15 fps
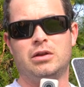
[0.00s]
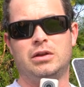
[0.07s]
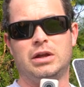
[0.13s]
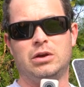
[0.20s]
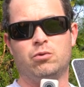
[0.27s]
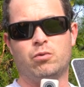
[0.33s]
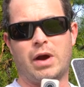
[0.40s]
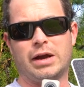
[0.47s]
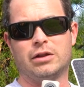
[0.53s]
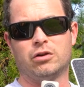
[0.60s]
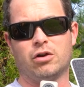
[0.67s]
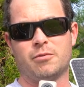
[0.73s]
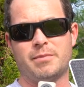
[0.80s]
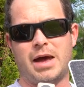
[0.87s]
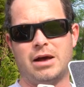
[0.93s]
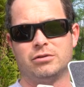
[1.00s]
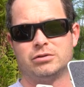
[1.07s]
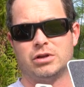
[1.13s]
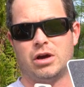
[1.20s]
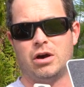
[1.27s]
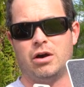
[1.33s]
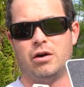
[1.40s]
the regular
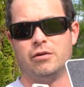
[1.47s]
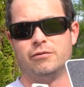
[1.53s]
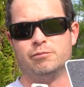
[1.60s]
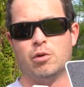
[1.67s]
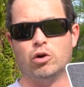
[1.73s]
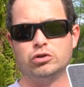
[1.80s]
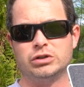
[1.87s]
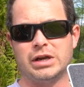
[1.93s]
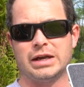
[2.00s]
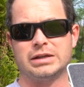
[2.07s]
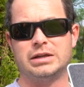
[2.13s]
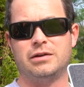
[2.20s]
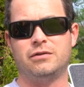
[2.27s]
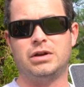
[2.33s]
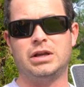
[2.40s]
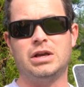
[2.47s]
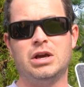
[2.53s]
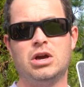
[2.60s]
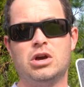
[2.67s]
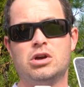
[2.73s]
amount of motion activity.